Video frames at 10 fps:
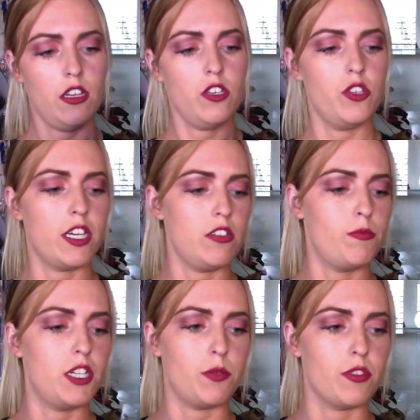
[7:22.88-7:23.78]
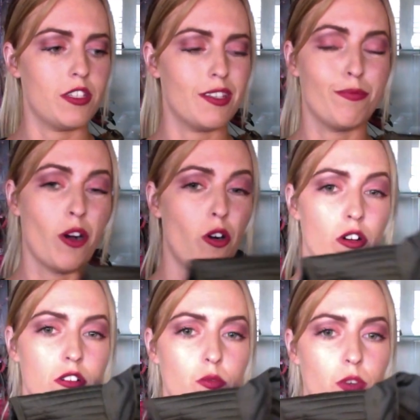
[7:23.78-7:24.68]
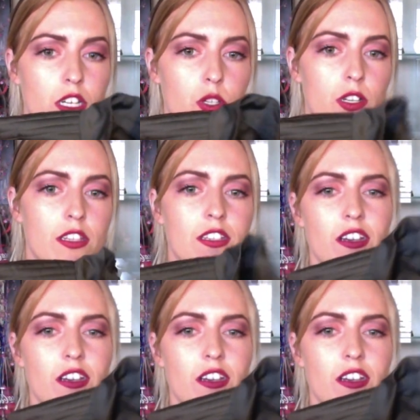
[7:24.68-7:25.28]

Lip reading: you get your measurements spot on when you're doing this.